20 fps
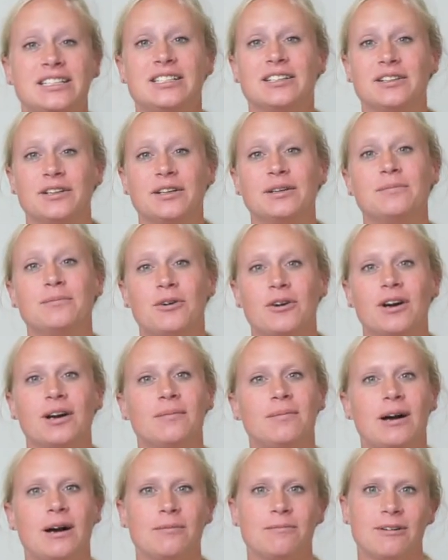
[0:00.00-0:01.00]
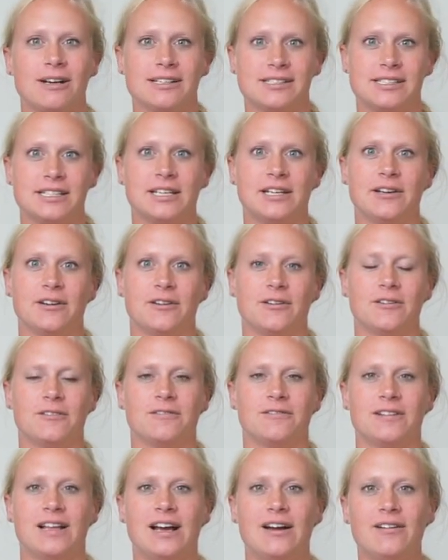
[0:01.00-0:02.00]
To learn more about pressing your own
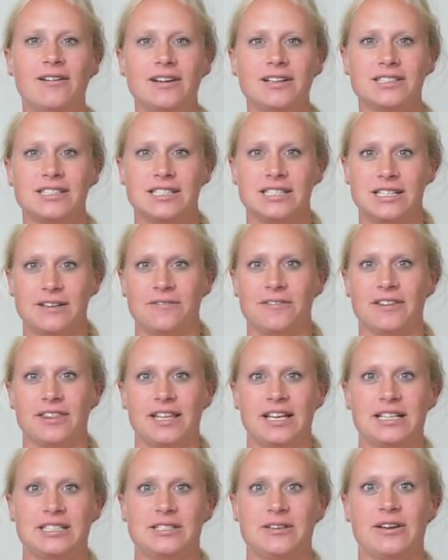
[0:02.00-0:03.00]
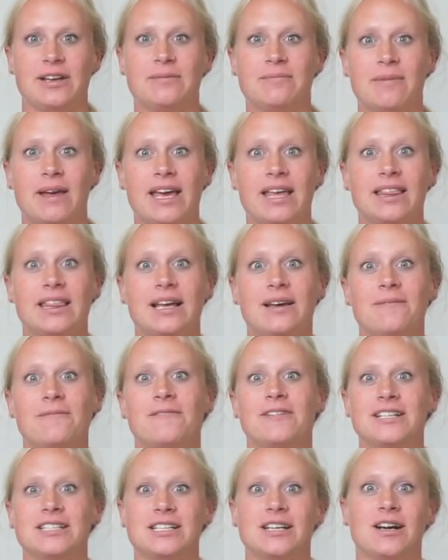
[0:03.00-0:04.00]
flowers and different things you can make
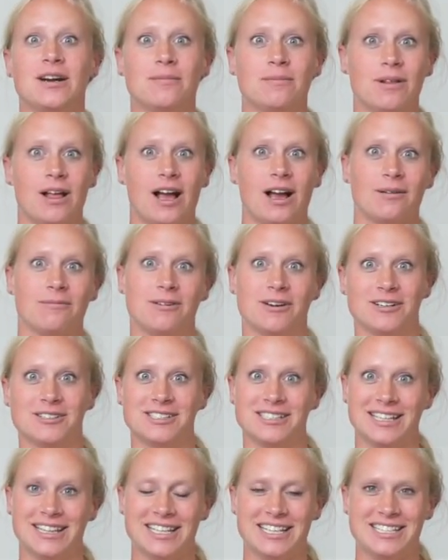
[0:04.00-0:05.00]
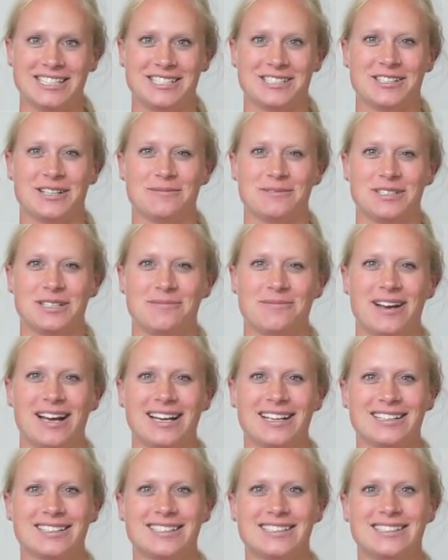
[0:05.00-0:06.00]
them, visit our blog post in the description
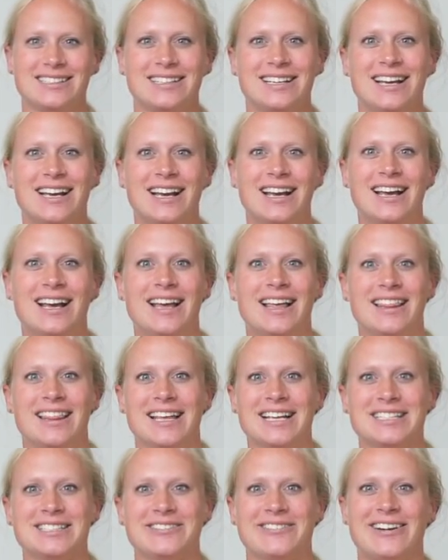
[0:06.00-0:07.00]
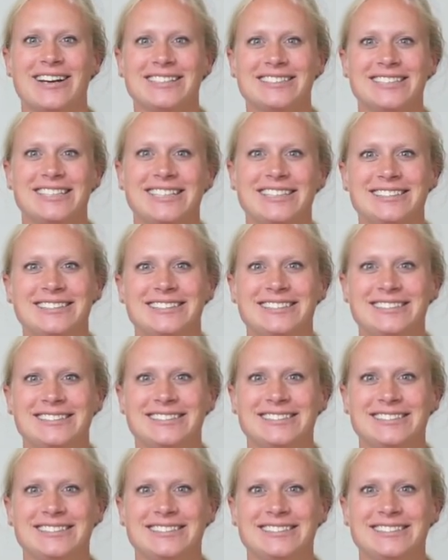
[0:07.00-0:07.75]
box. Thanks for watching!